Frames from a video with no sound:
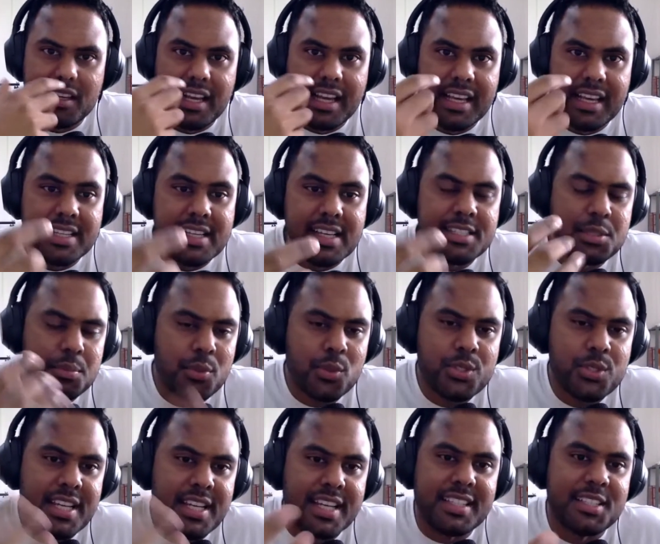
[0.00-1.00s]
suppose,
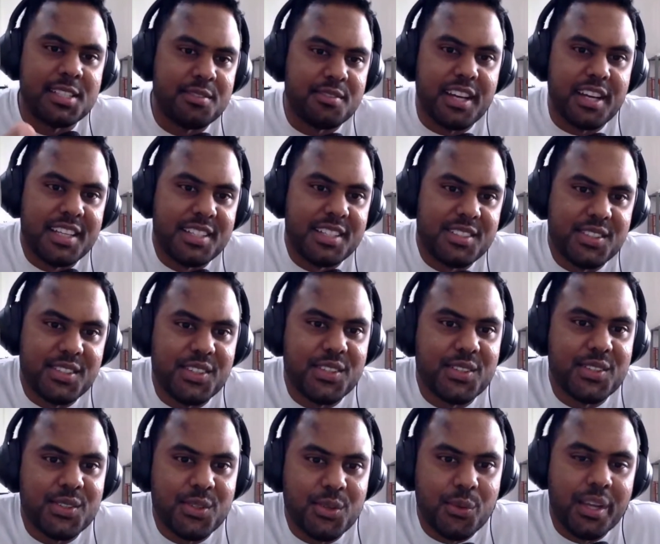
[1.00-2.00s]
satisfying to you, whether